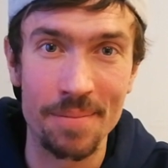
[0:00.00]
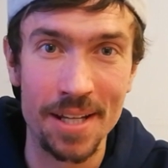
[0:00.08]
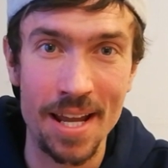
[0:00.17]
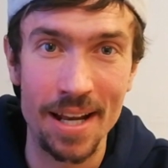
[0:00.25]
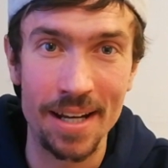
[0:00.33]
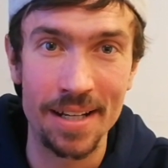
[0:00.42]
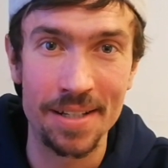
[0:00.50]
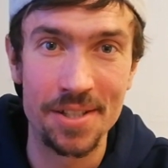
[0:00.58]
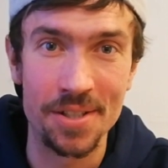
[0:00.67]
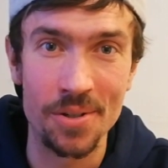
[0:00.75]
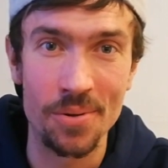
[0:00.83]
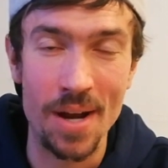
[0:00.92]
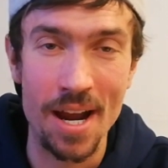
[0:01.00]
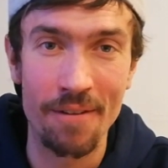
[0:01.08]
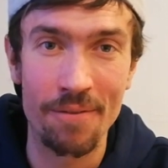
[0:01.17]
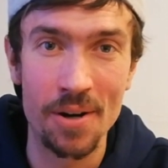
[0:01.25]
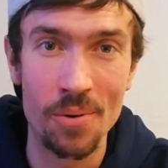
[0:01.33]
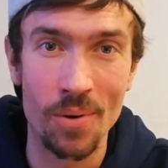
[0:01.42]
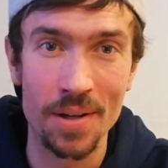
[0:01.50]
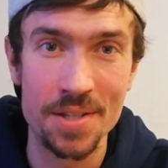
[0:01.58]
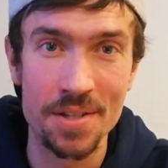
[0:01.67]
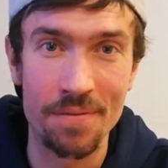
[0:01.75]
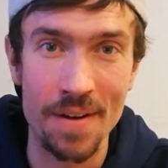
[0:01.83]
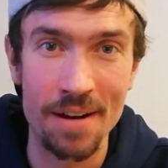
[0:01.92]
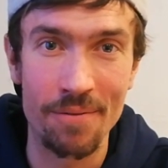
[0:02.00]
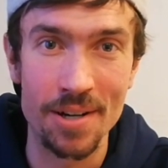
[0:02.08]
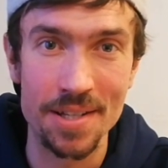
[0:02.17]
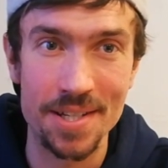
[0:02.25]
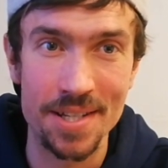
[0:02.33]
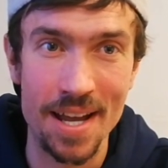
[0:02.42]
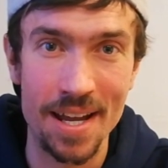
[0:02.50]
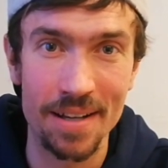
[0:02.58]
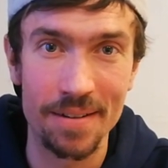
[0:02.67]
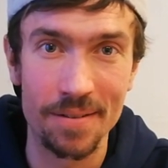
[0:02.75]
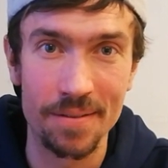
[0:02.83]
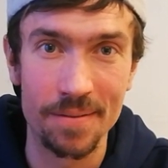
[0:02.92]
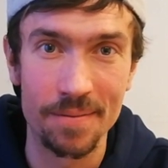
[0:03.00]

It's time to get into everyone's favorite set.